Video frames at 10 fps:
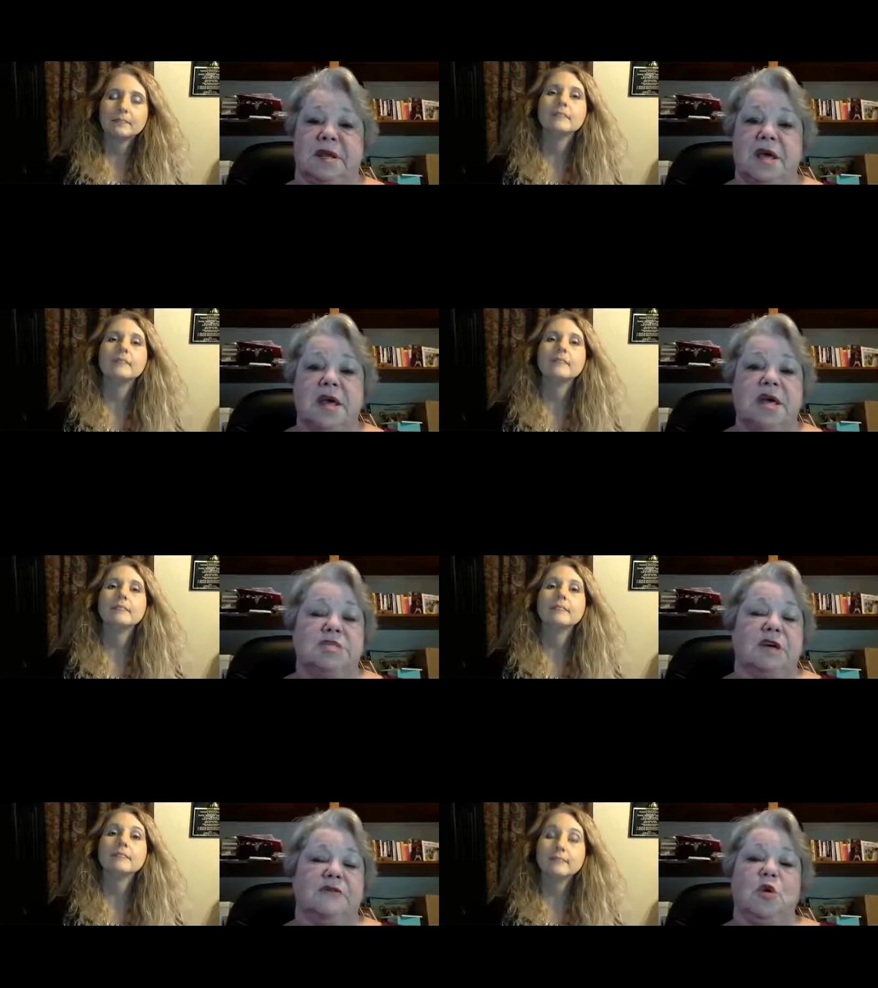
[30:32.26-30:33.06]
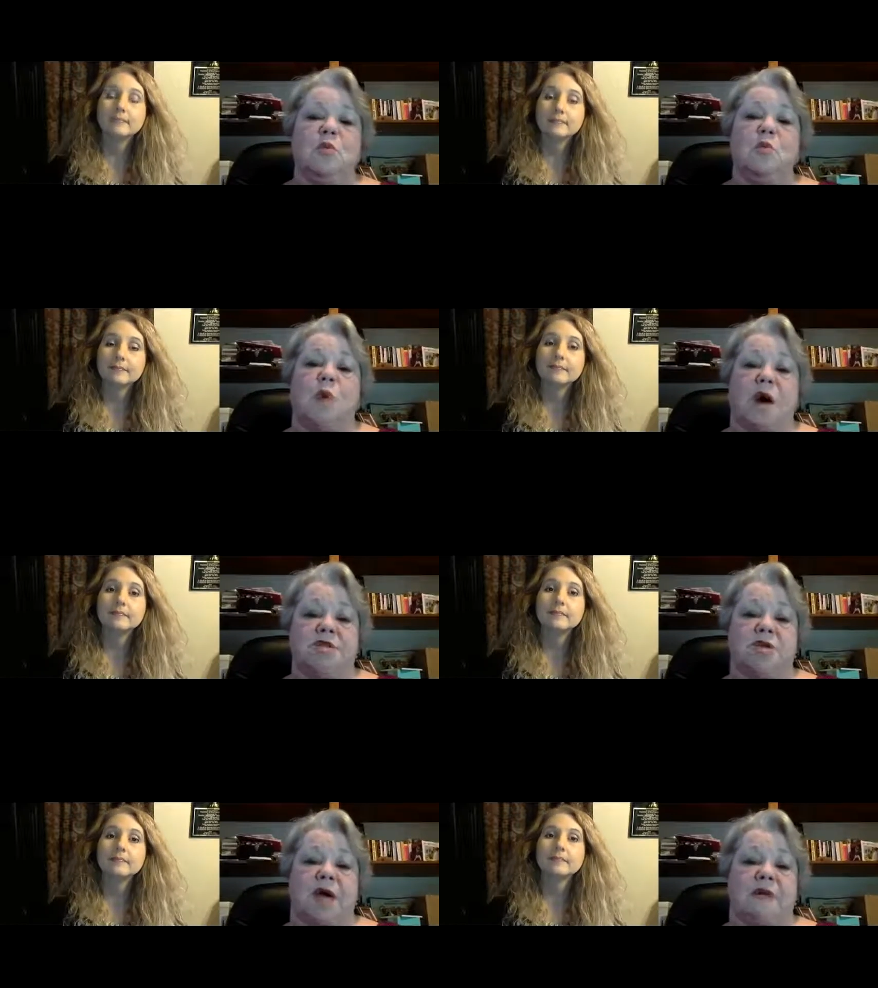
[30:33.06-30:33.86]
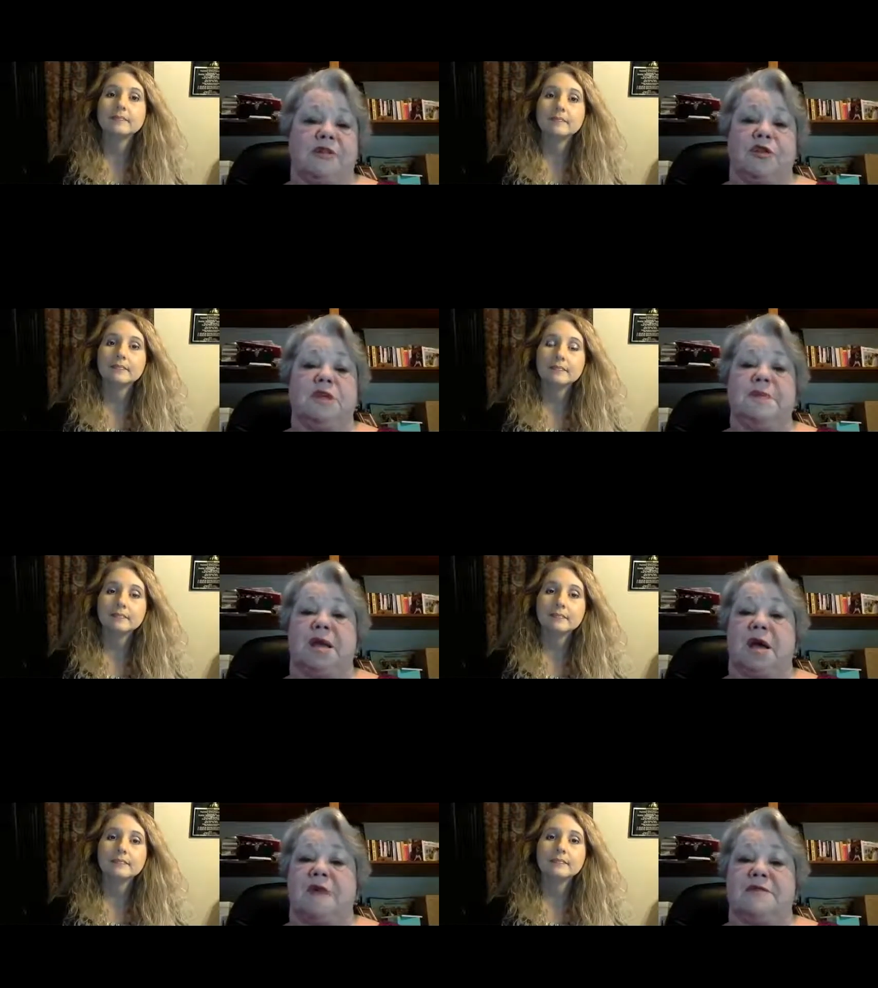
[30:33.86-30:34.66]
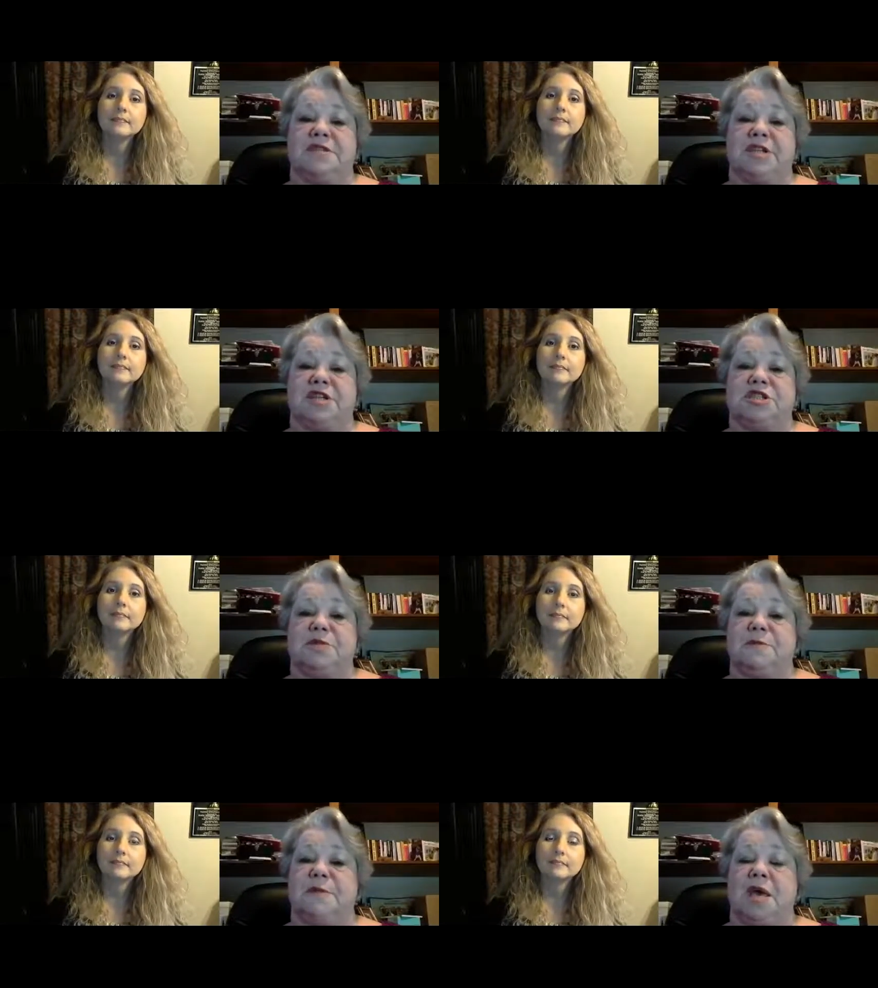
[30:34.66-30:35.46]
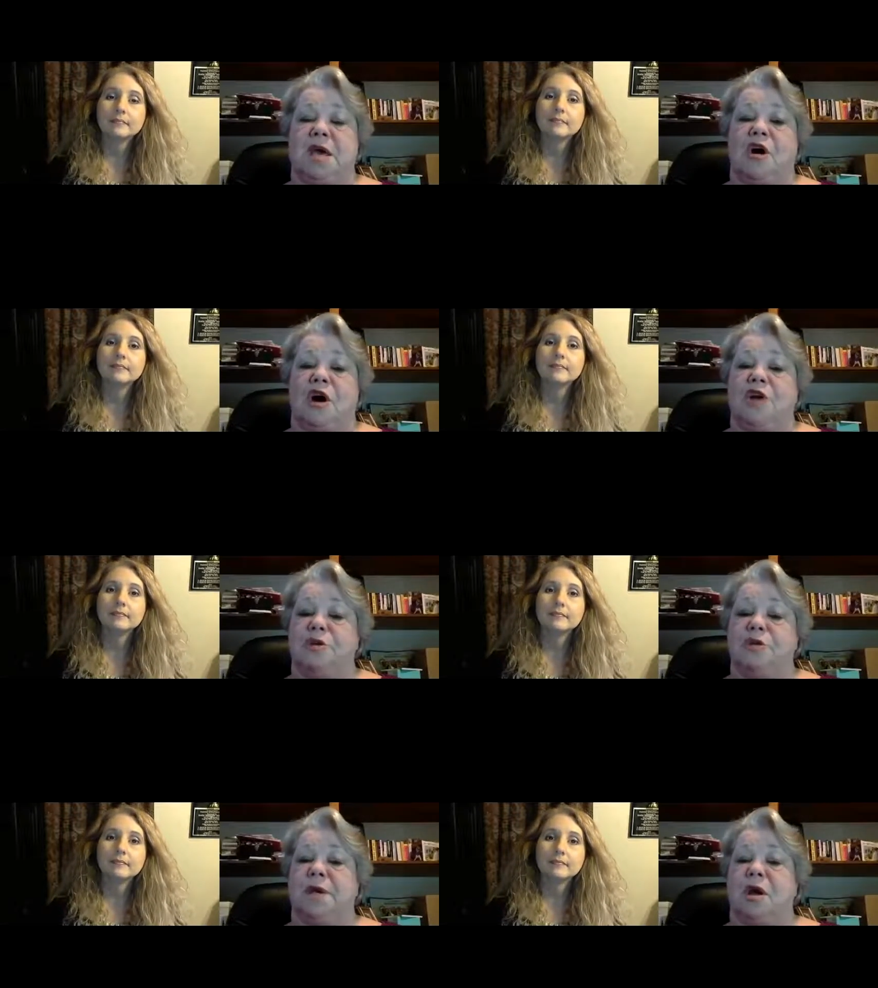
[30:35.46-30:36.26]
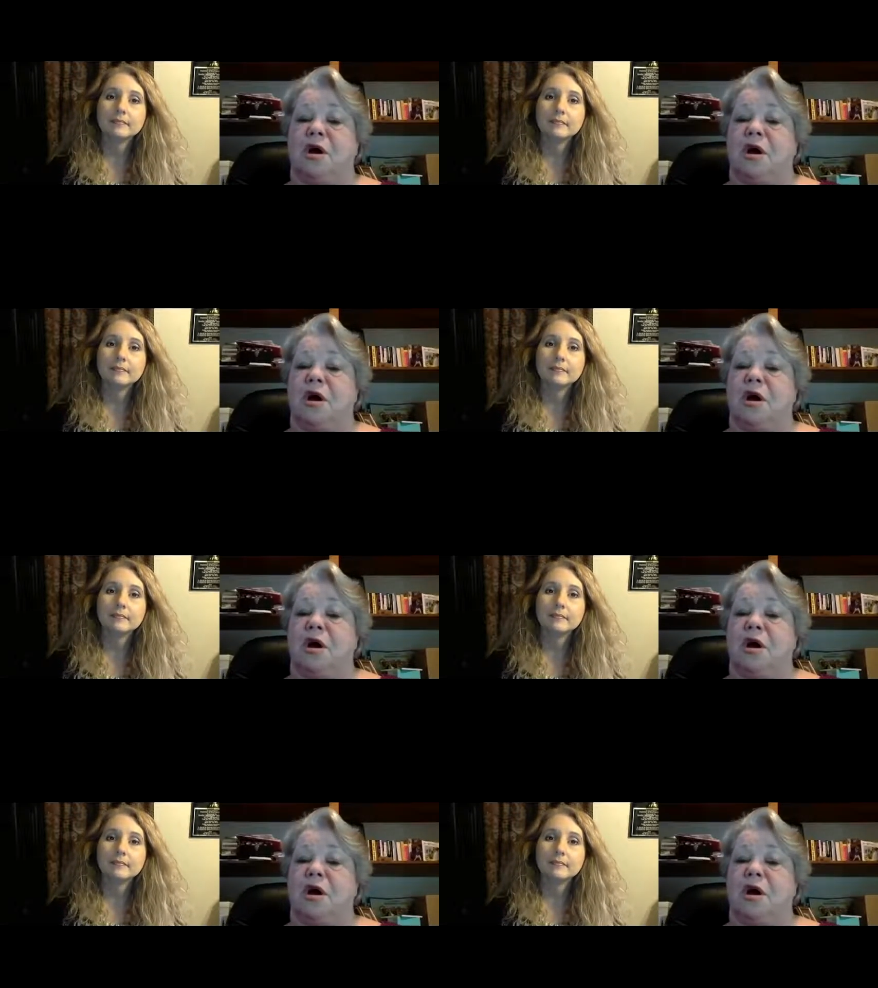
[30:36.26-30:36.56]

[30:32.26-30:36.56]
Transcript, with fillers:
Speaker 1: So if you want to have a 30 minute conversation with me on your PR,